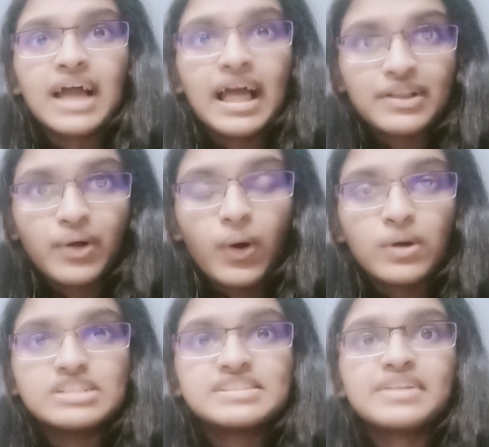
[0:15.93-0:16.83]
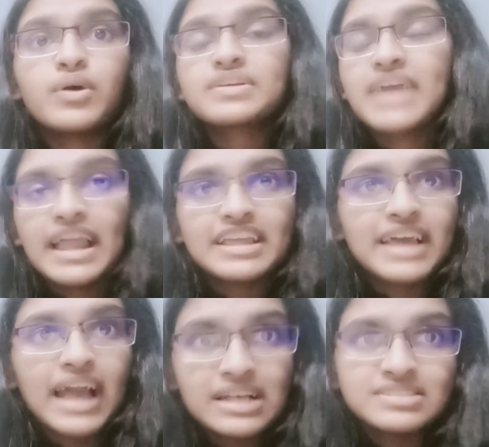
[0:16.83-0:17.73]
alcohols and
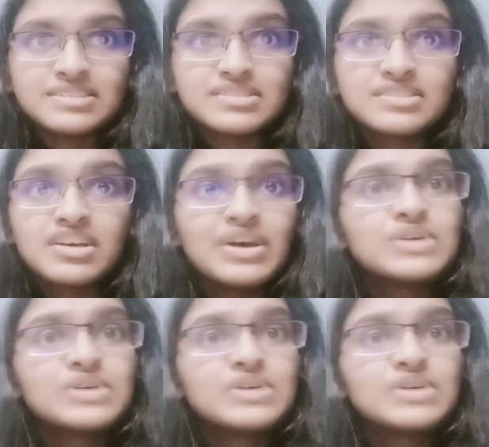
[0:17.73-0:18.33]
organic acids.